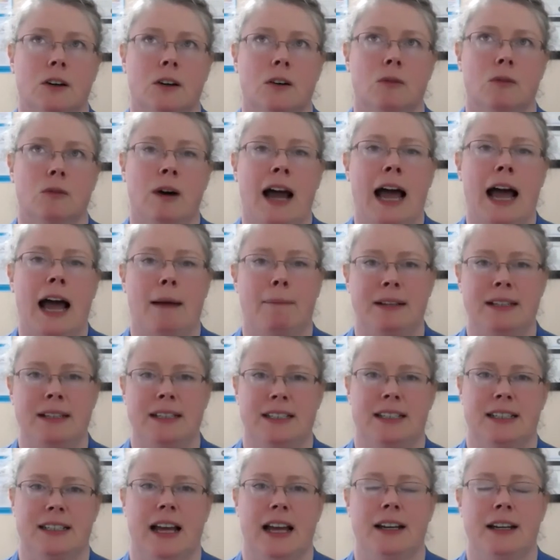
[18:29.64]
what
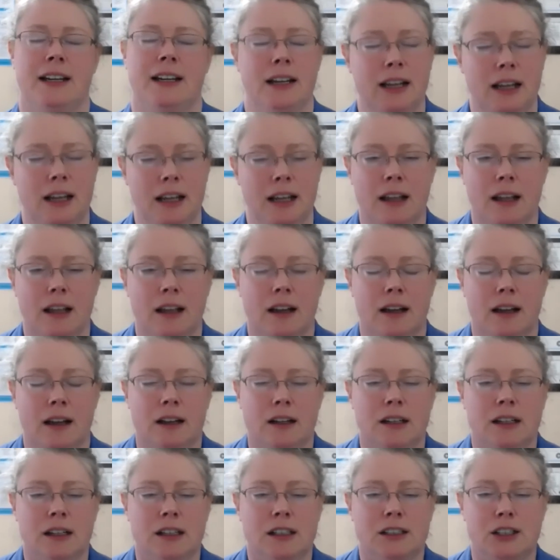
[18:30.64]
happens then?
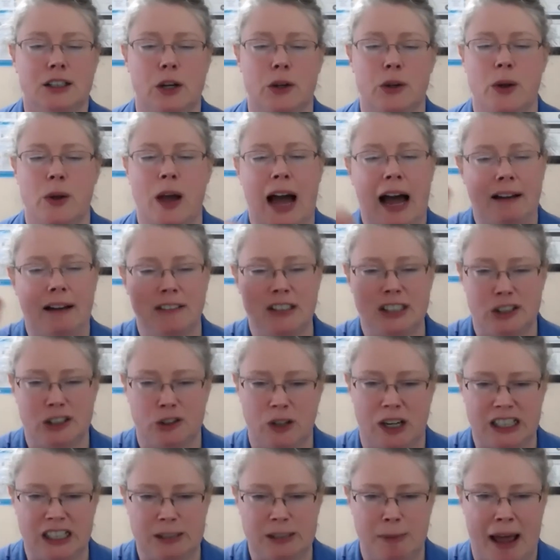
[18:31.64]
So, you have a
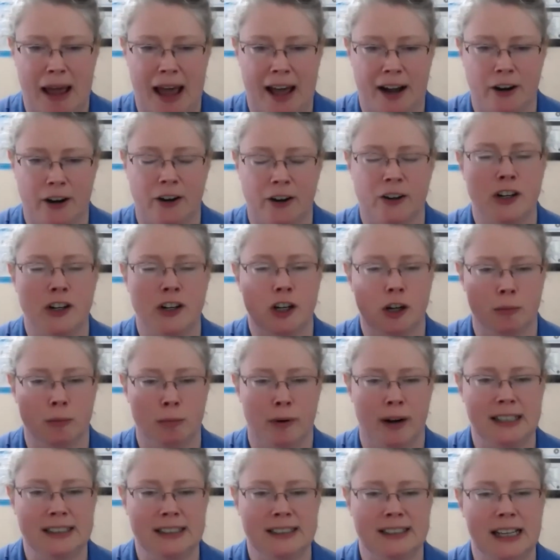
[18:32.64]
stress pattern, your
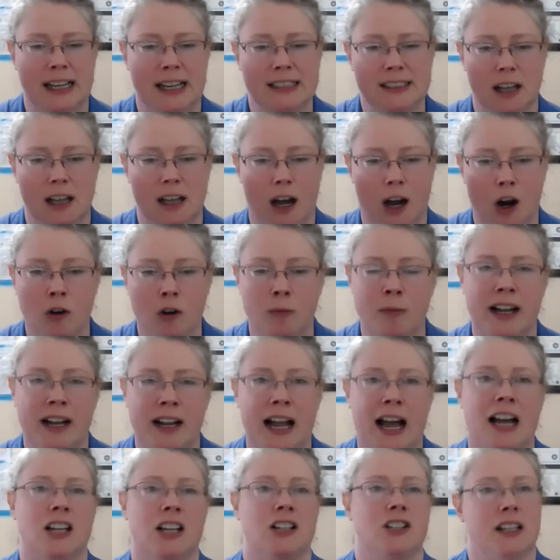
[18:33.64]
brain says, Oh my
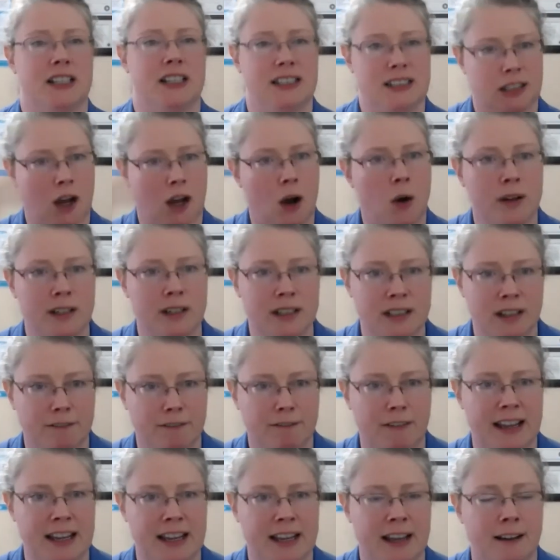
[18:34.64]
gosh, let's go into
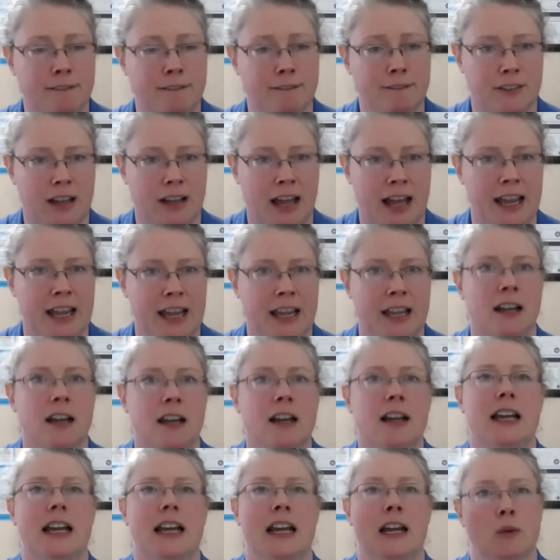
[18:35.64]
fight and flight.
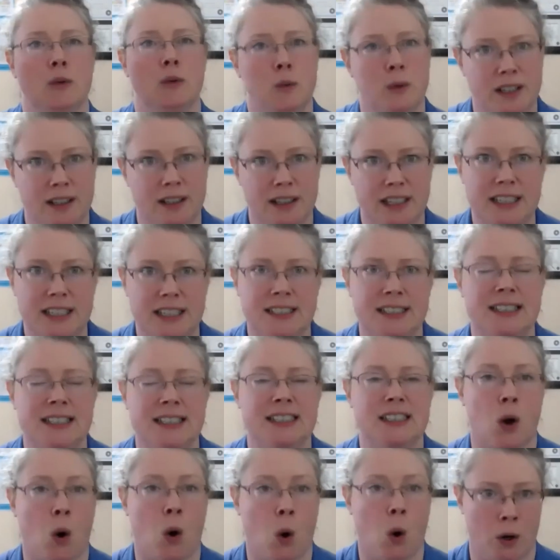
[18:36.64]
It
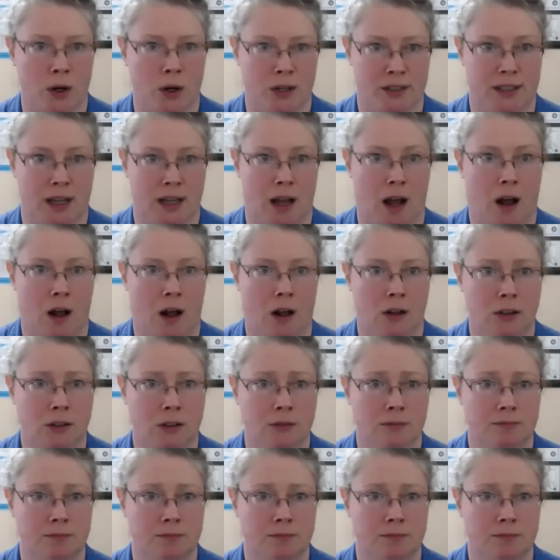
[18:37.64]
releases cortisol,